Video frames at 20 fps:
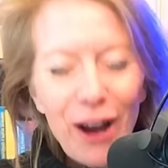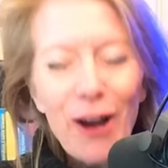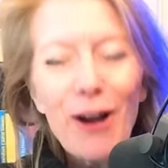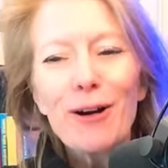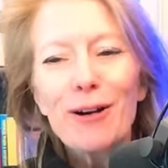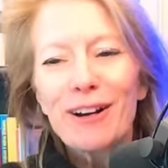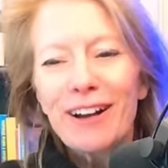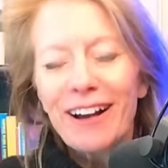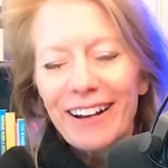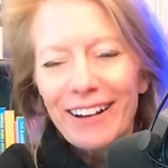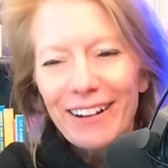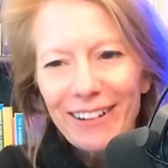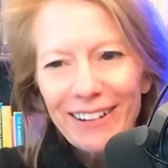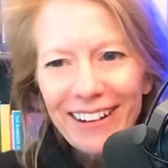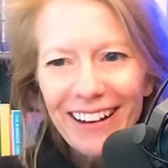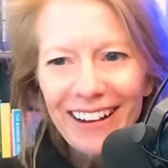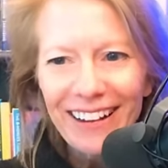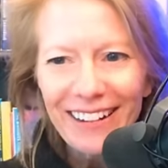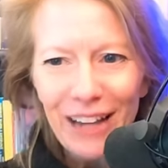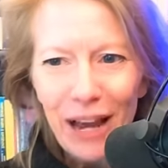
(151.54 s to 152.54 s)
Oh, God,
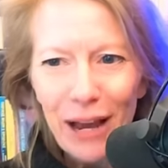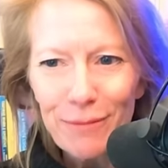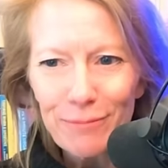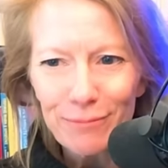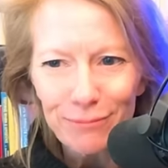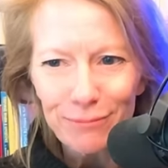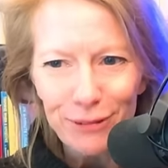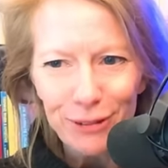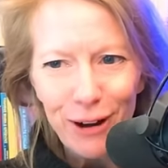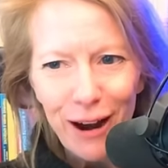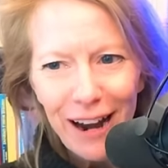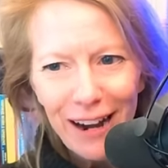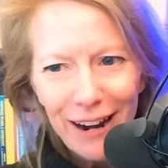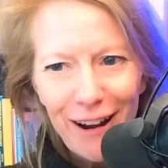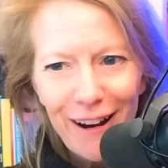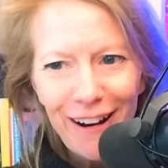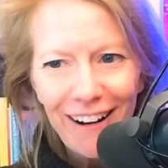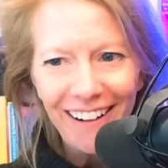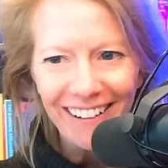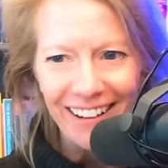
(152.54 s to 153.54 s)
I'm trying
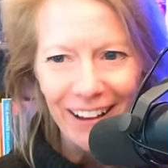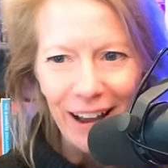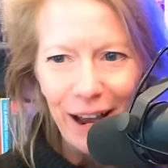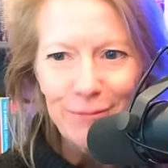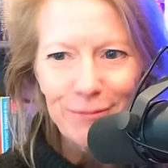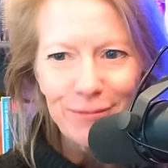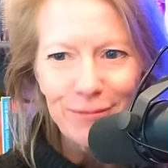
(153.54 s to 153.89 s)
hard.